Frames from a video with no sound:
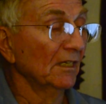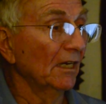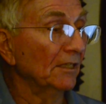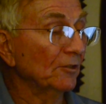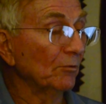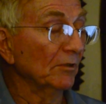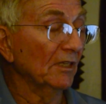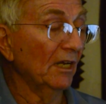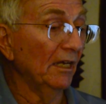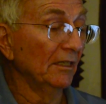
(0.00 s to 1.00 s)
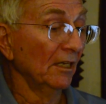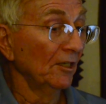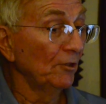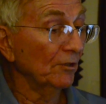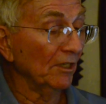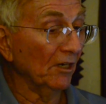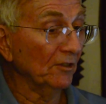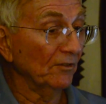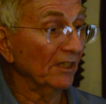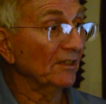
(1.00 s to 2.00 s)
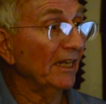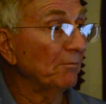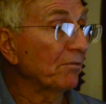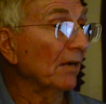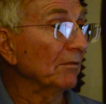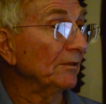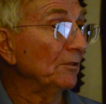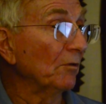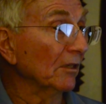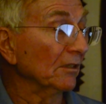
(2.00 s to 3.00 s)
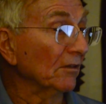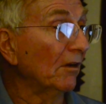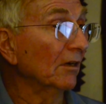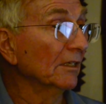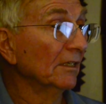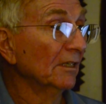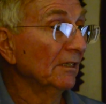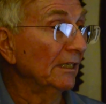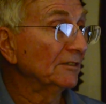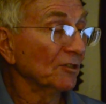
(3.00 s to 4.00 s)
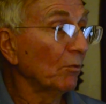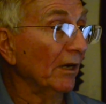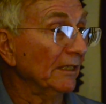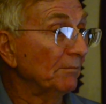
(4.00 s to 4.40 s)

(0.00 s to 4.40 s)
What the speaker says: a noble lie. You can argue that they probably knew all along, and so what?